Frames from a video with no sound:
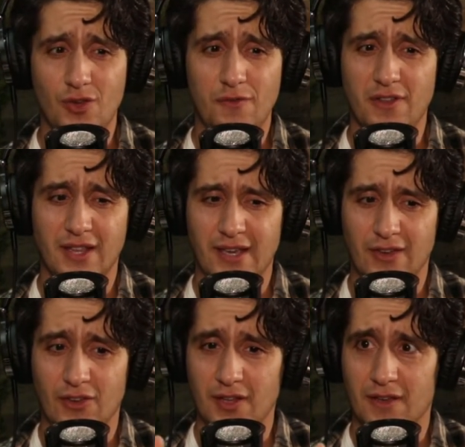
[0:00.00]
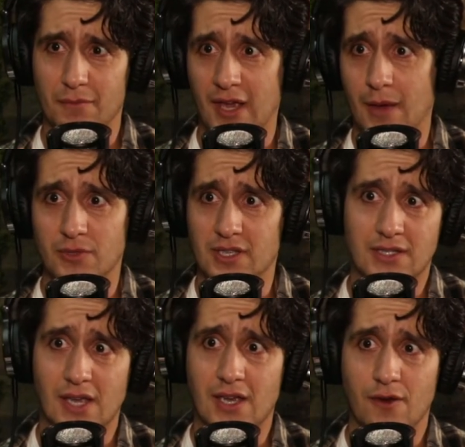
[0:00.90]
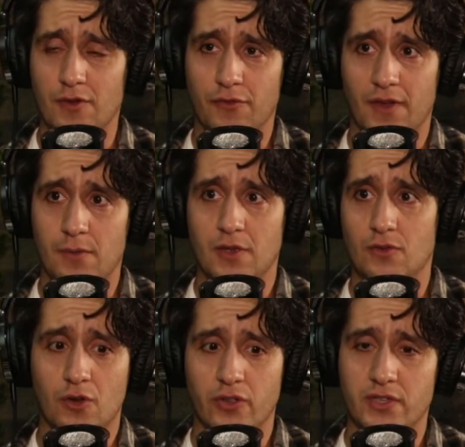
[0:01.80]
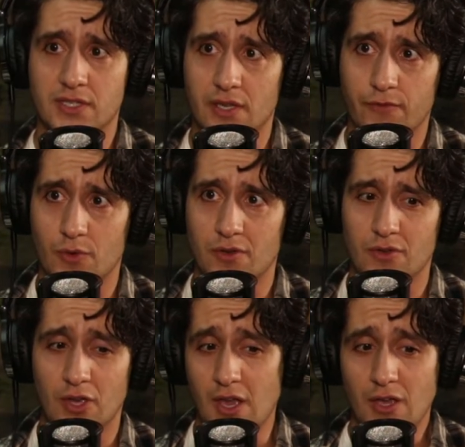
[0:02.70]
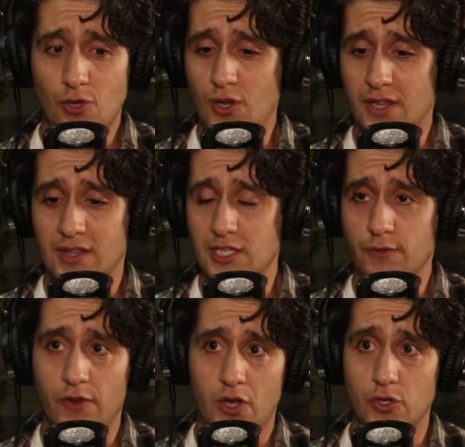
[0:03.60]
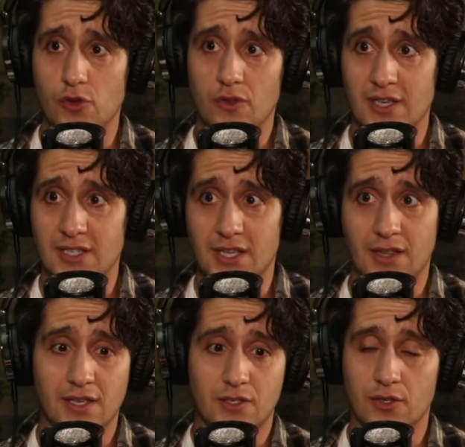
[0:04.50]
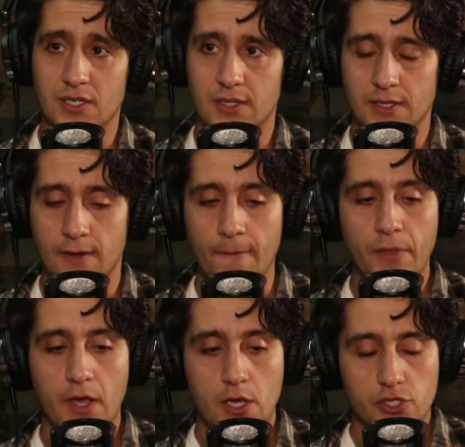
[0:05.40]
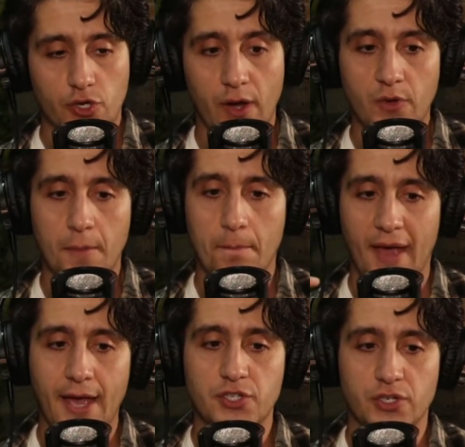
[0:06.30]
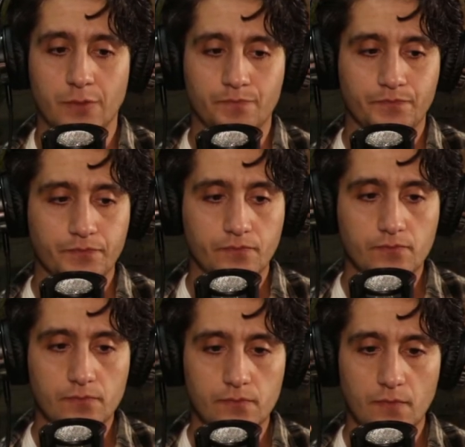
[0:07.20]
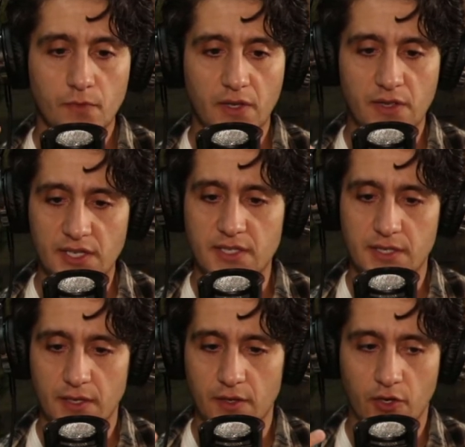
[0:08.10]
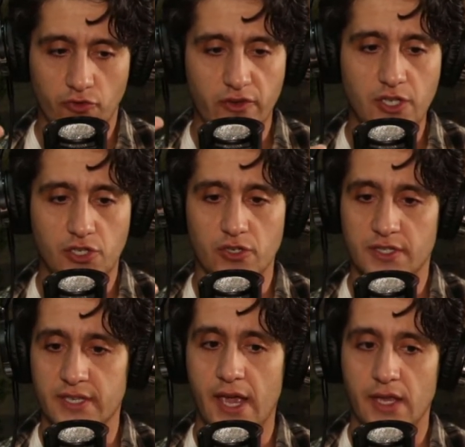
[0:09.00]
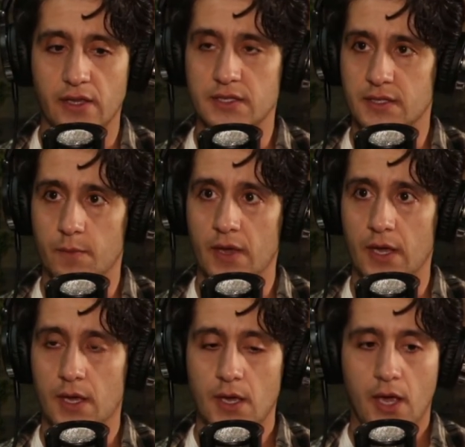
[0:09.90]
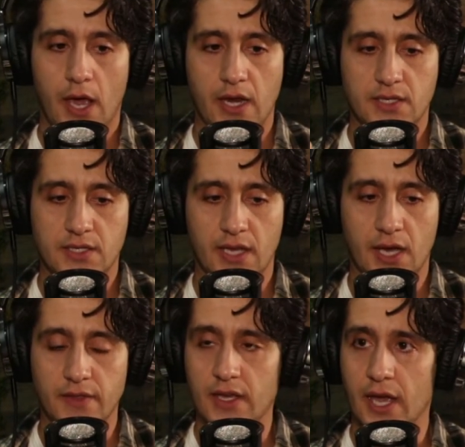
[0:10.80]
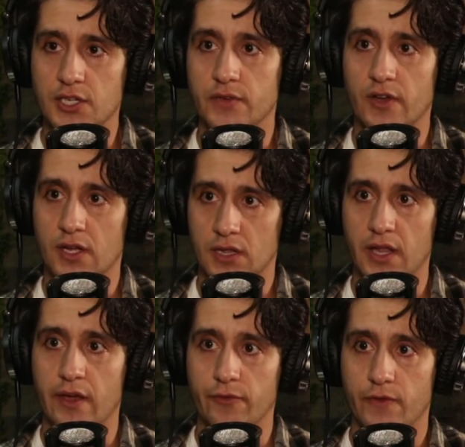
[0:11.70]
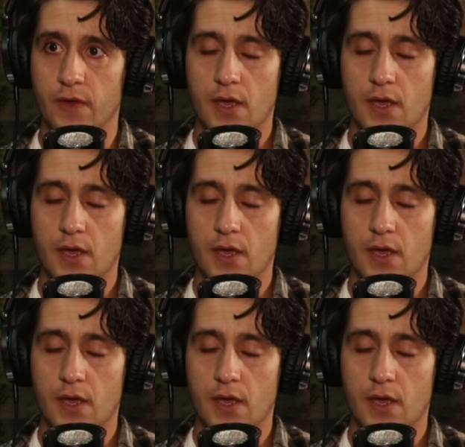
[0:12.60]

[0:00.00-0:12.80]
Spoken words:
Are you even like gonna be able to take care of your family and do all this stuff you want to do? You got this fault, you're this at this, you're this at this. So I would imagine this creature saying this to me, and it's on the edge of a cliff.